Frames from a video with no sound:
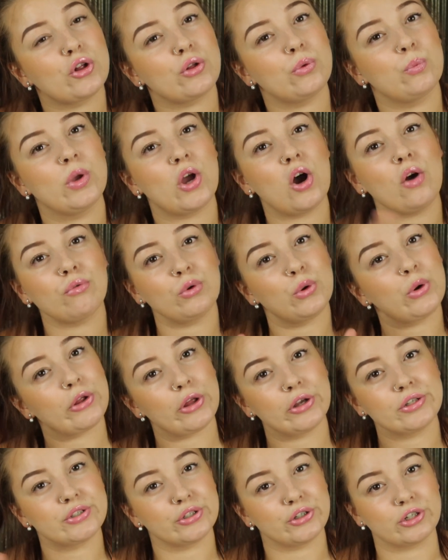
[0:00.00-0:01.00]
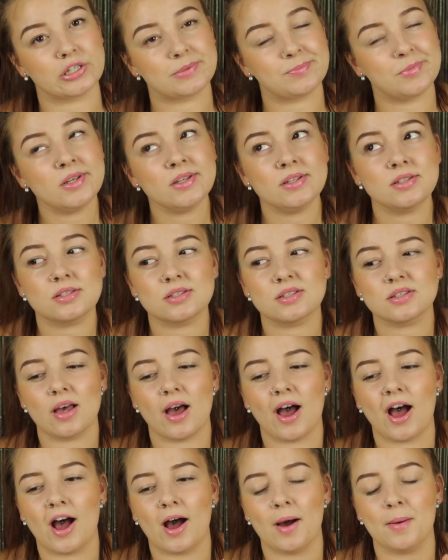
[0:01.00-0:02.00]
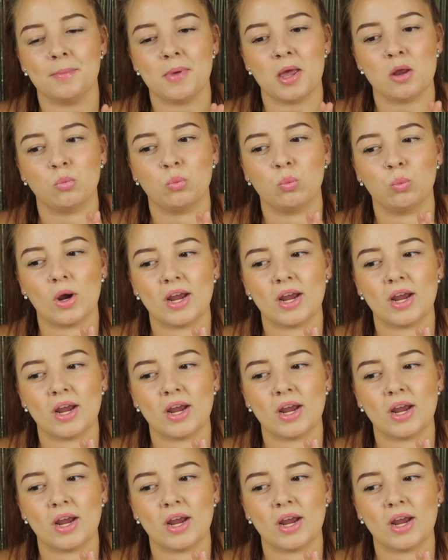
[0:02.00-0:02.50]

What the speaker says: real close to Christmas, and